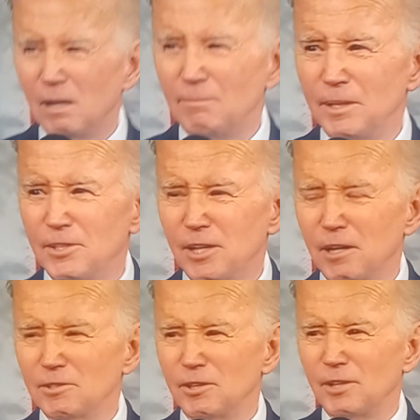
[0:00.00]
Empty
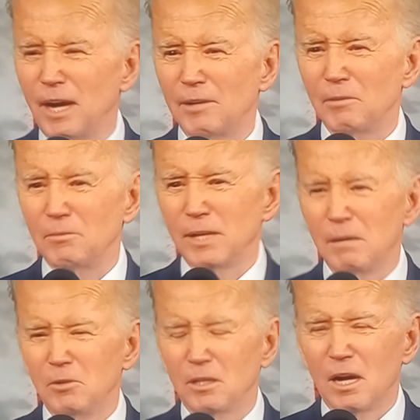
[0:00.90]
chairs at the dining room
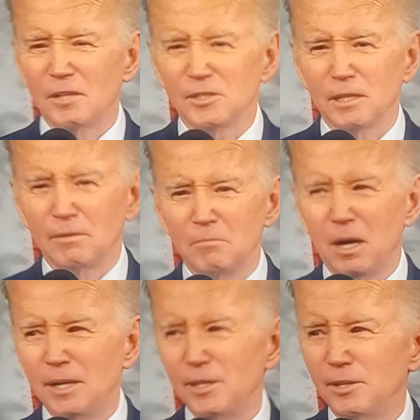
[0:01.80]
table constantly
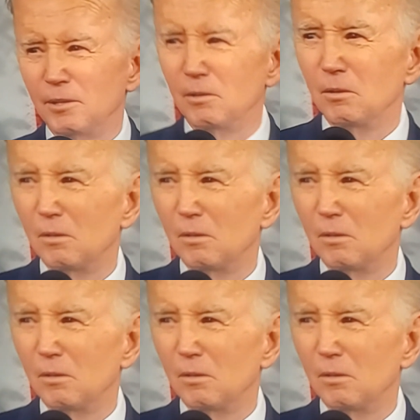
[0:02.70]
reminding you.